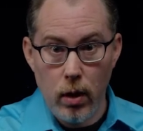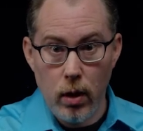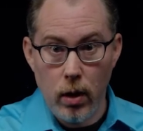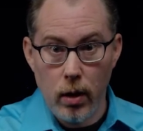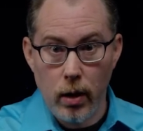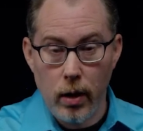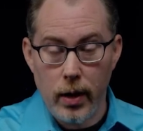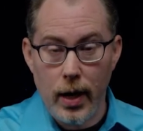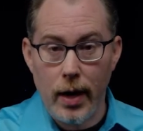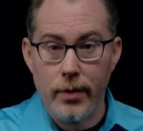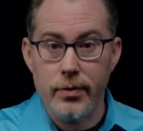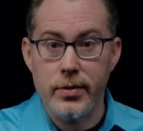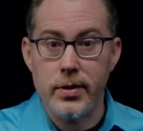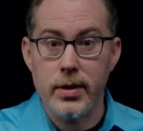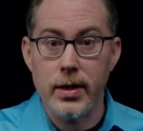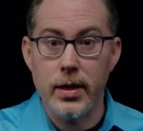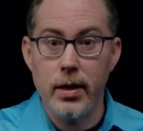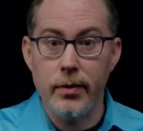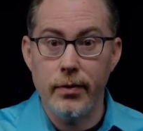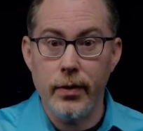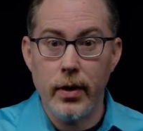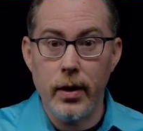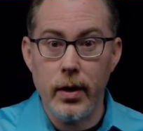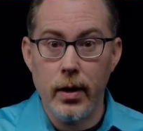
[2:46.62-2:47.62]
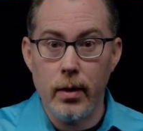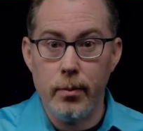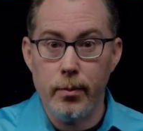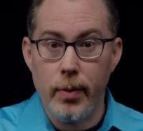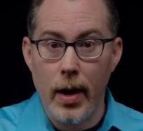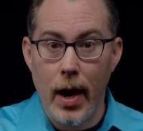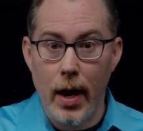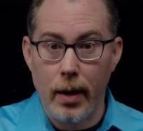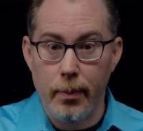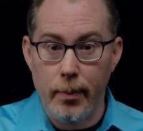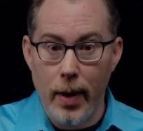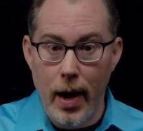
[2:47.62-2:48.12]
can have significant
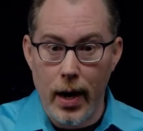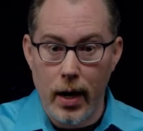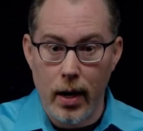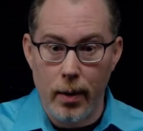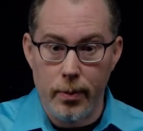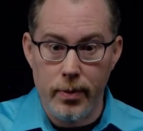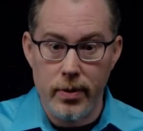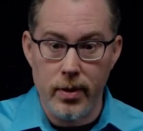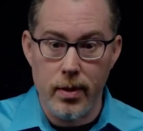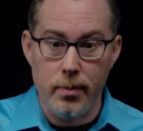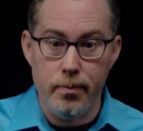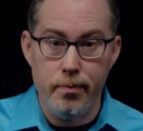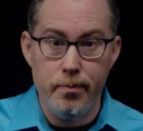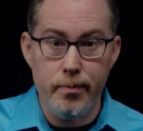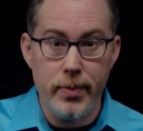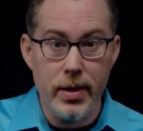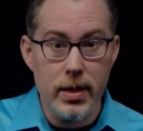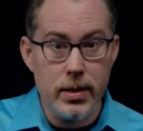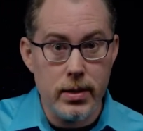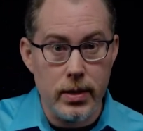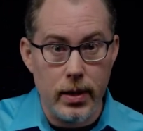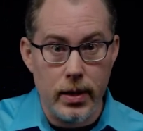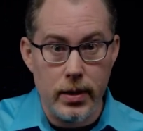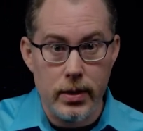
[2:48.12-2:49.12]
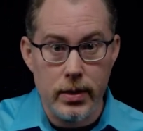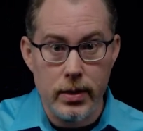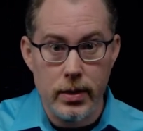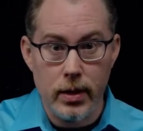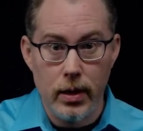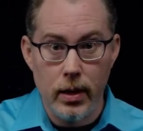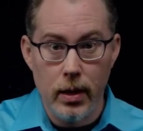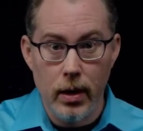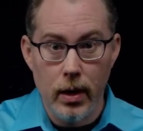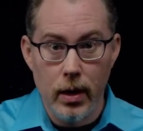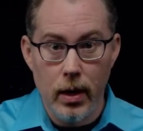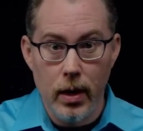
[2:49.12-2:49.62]
impact back up to the business
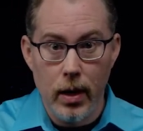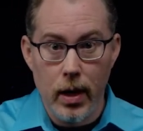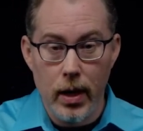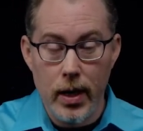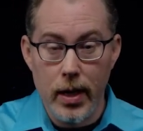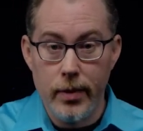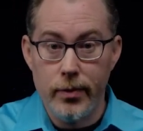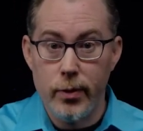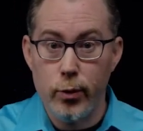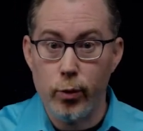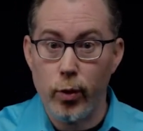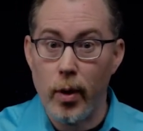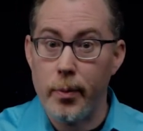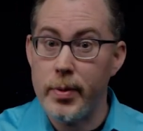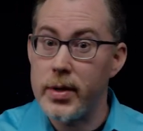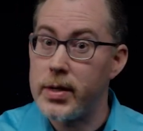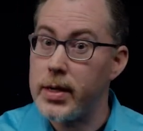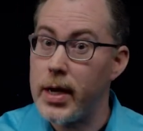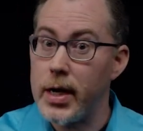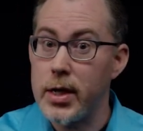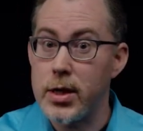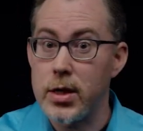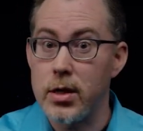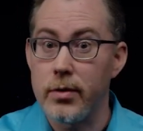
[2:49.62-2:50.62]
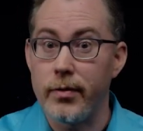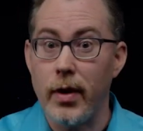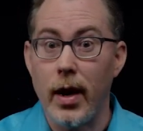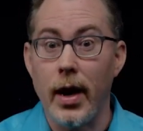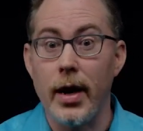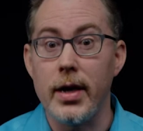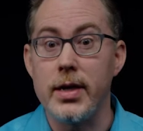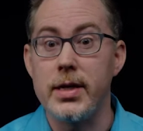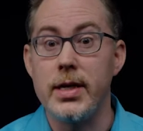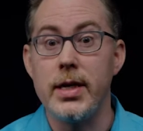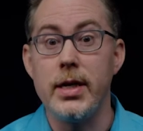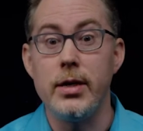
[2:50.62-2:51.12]
and even the reputation of
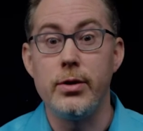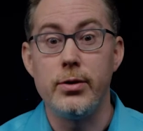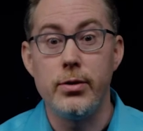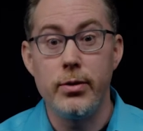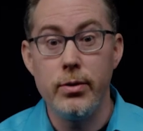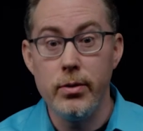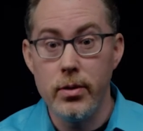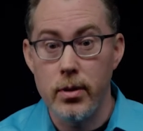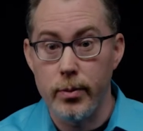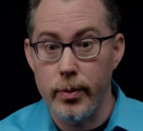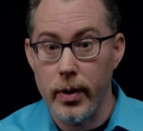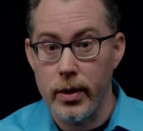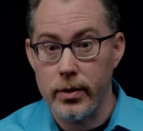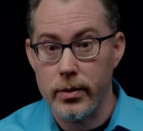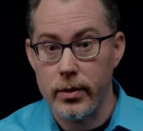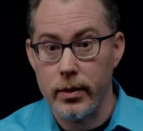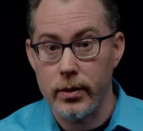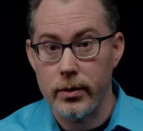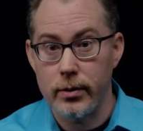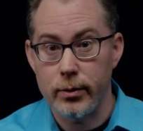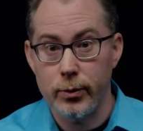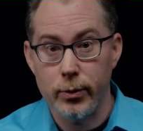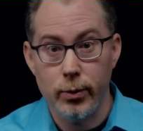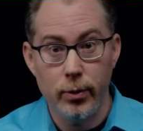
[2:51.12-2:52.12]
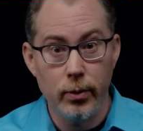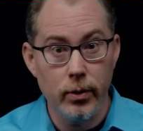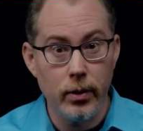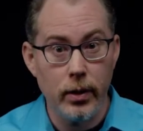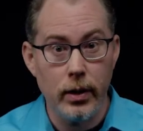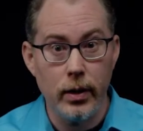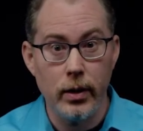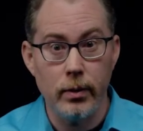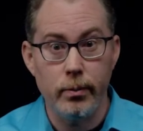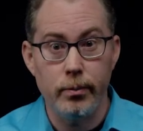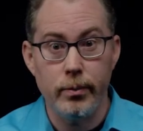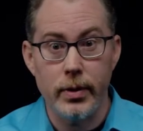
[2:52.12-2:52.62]
IT to the business,
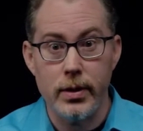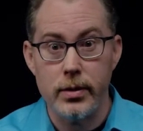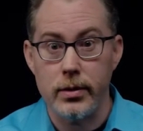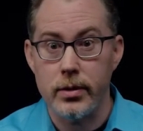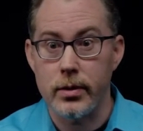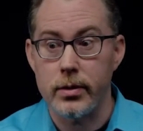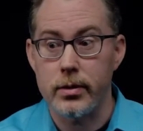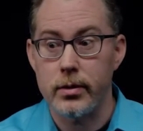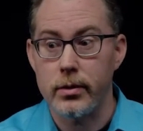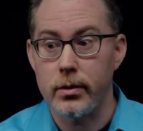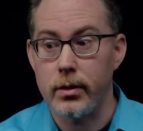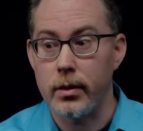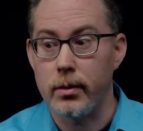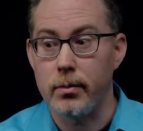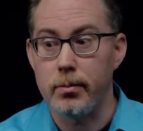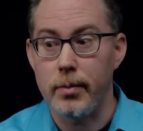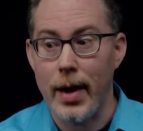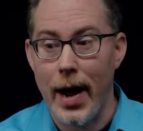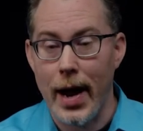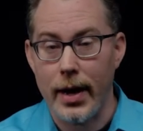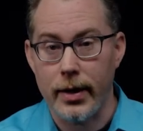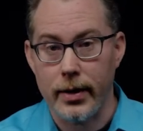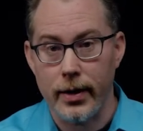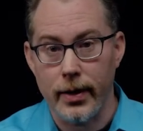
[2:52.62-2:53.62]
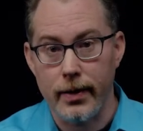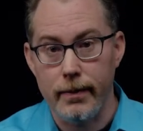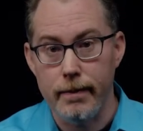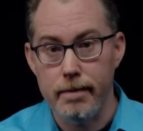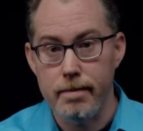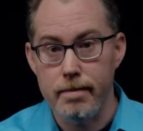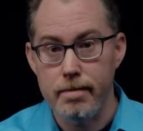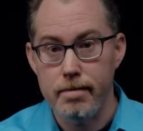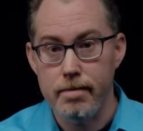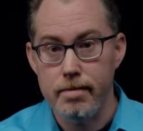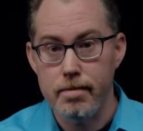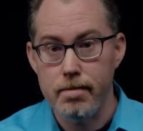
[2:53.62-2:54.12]
truly business impacting.
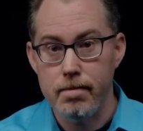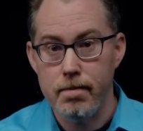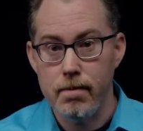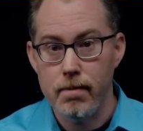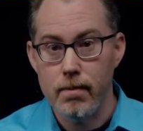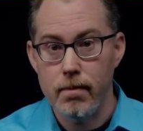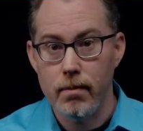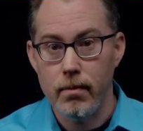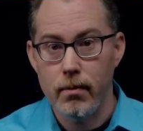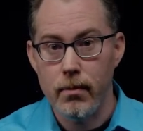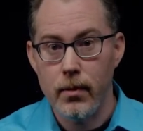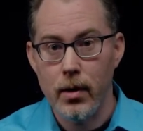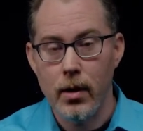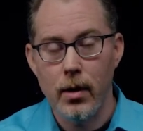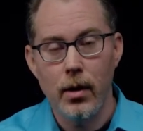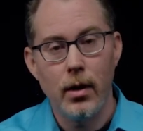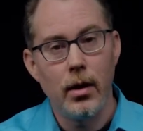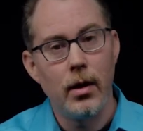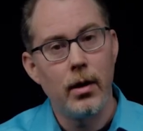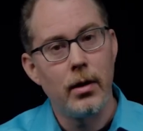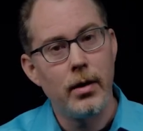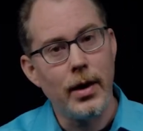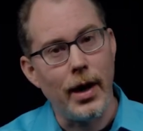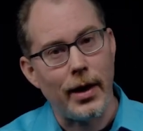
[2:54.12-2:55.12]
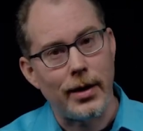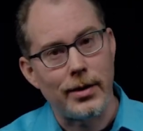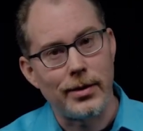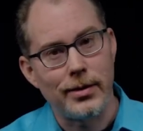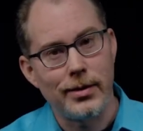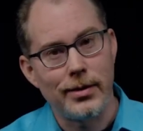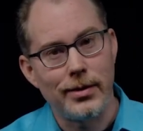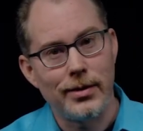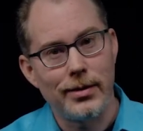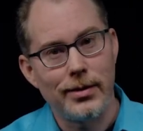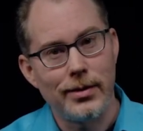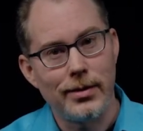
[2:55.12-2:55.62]

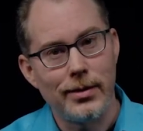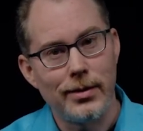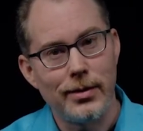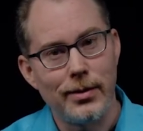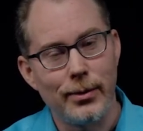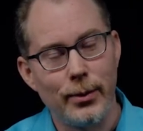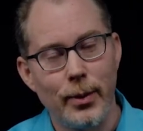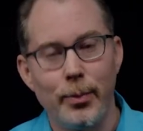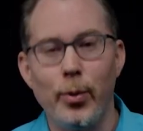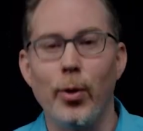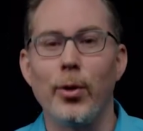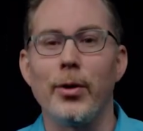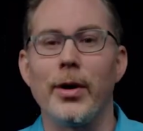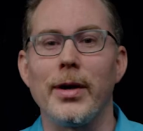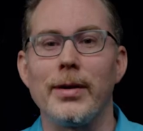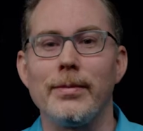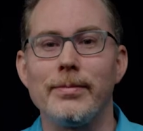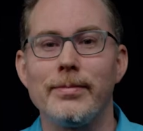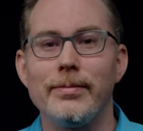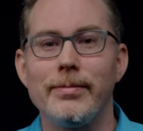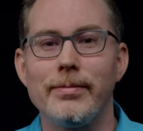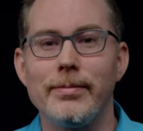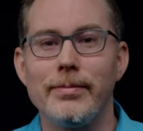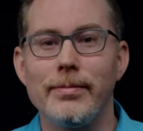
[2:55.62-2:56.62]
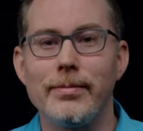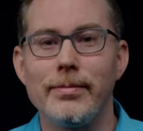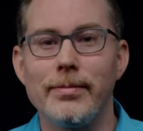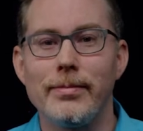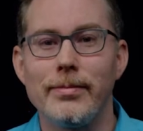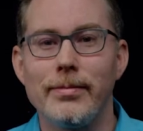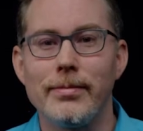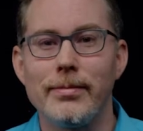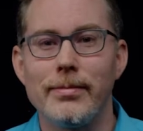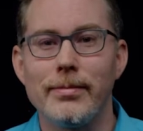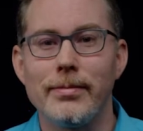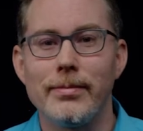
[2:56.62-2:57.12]
Next, reporting.
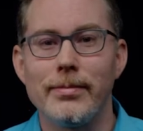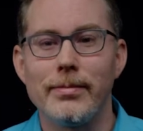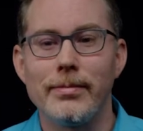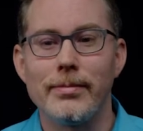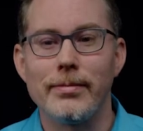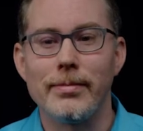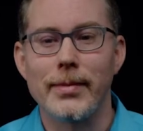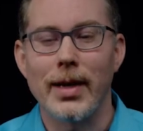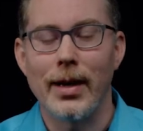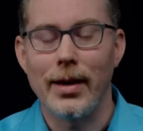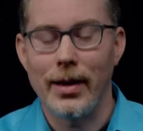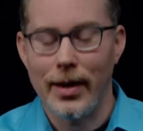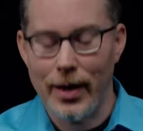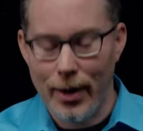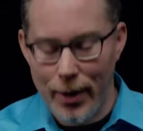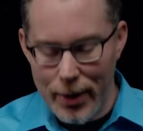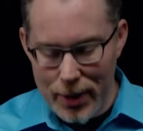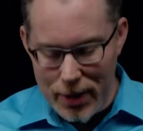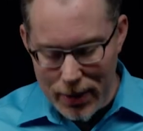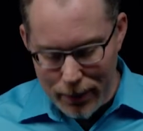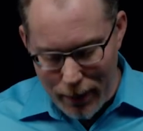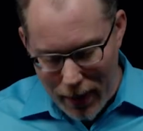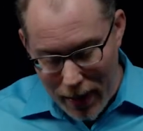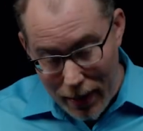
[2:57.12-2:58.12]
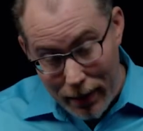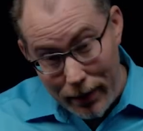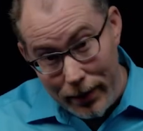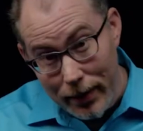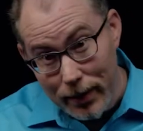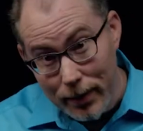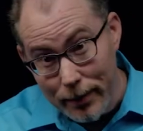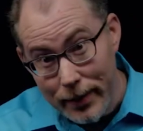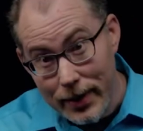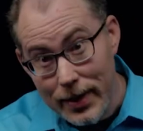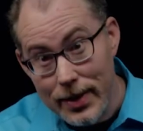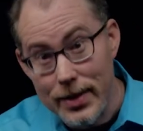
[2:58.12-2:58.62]
And, and I always smile a
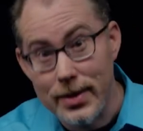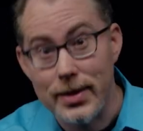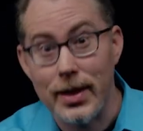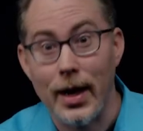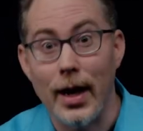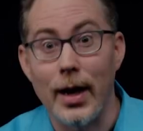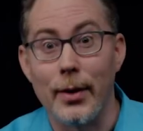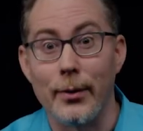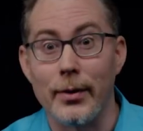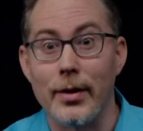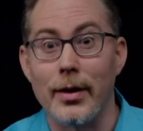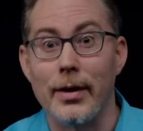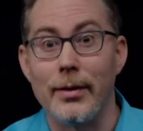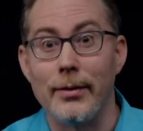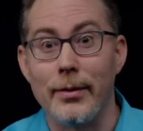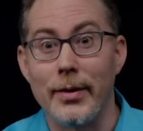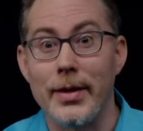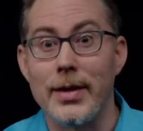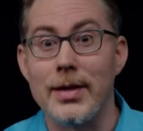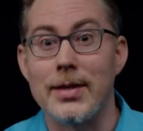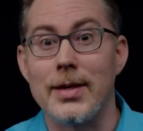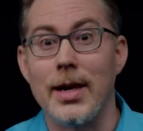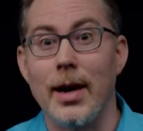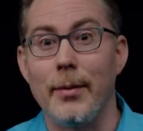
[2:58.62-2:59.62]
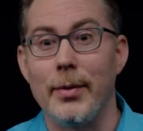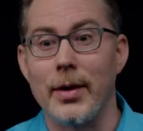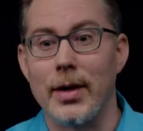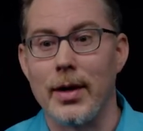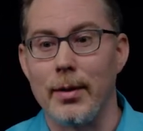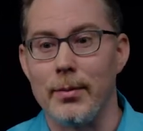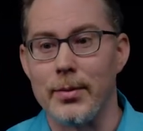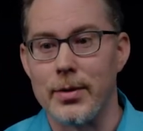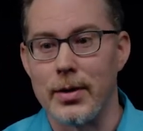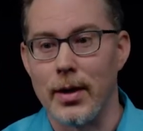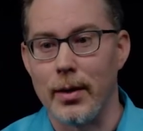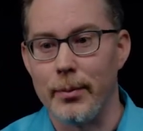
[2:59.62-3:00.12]
little bit inside when, I, when this topic
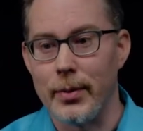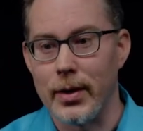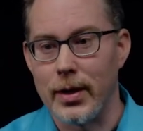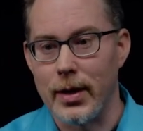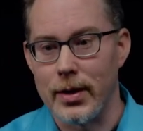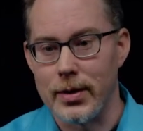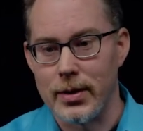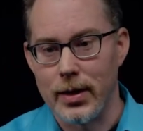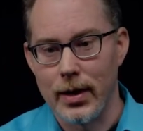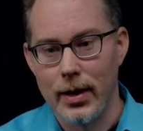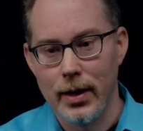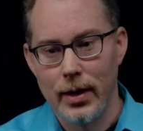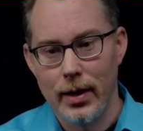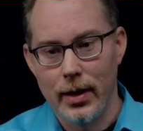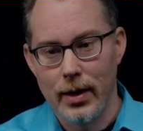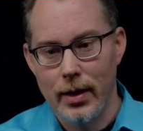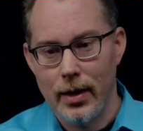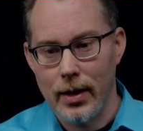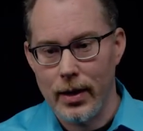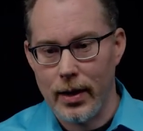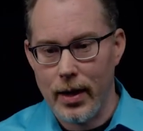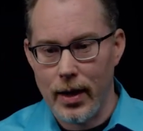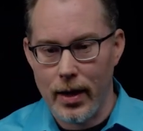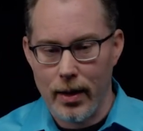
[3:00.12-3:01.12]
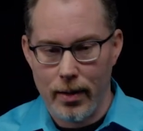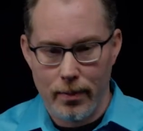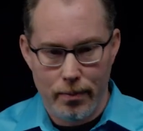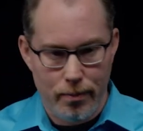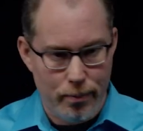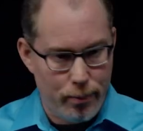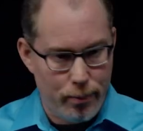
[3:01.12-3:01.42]
comes up because, again,